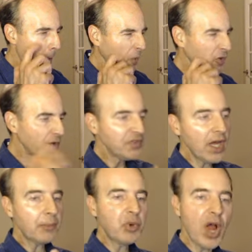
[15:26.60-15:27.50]
So it's not
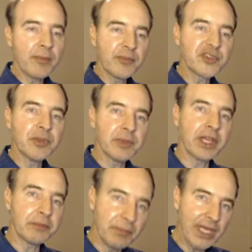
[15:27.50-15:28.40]
a problem for someone
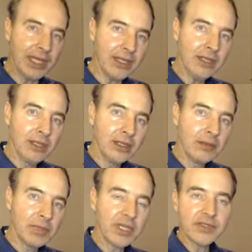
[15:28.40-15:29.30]
like me,
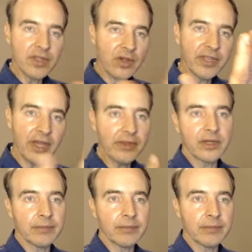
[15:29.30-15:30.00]
because all the other